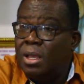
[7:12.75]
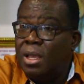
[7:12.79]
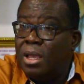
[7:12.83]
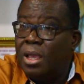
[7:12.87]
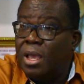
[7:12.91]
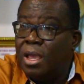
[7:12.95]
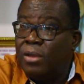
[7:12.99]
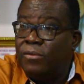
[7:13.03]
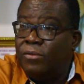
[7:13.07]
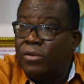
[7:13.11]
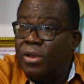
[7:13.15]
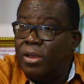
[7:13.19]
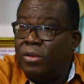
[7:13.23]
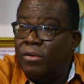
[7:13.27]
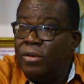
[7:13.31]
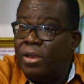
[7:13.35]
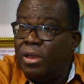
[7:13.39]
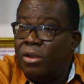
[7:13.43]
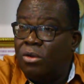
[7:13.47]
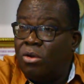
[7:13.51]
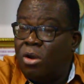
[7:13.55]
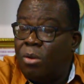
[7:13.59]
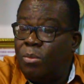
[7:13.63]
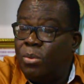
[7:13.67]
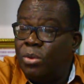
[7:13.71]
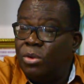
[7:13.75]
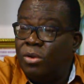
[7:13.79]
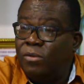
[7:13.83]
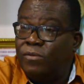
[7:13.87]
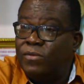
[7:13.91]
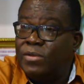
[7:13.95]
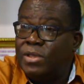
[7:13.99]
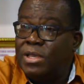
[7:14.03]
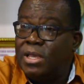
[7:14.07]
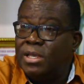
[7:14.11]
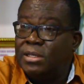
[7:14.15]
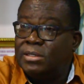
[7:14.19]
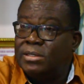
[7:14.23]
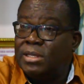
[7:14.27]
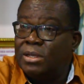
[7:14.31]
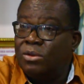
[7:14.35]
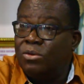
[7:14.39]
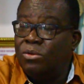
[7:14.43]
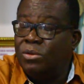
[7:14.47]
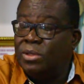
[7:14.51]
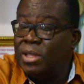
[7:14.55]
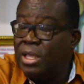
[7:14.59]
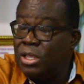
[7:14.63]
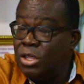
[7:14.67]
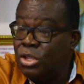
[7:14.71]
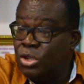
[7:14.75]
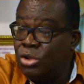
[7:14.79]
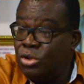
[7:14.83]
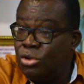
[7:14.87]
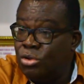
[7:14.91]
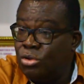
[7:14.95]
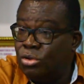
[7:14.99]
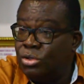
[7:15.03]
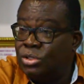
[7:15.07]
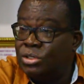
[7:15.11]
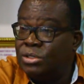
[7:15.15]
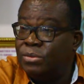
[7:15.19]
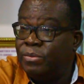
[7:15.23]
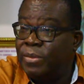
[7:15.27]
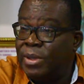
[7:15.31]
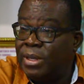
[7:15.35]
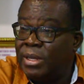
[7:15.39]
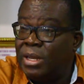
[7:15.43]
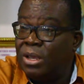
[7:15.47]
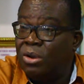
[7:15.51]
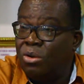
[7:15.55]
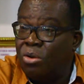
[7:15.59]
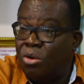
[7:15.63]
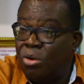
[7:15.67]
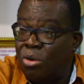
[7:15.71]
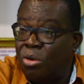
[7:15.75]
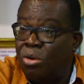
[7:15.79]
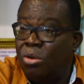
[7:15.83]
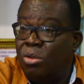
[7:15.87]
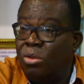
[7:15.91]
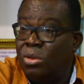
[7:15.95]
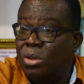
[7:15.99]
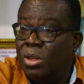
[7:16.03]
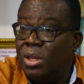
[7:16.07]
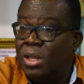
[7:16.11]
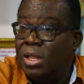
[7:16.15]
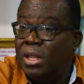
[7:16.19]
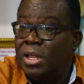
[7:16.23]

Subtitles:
a couple of years ago, the unions made a call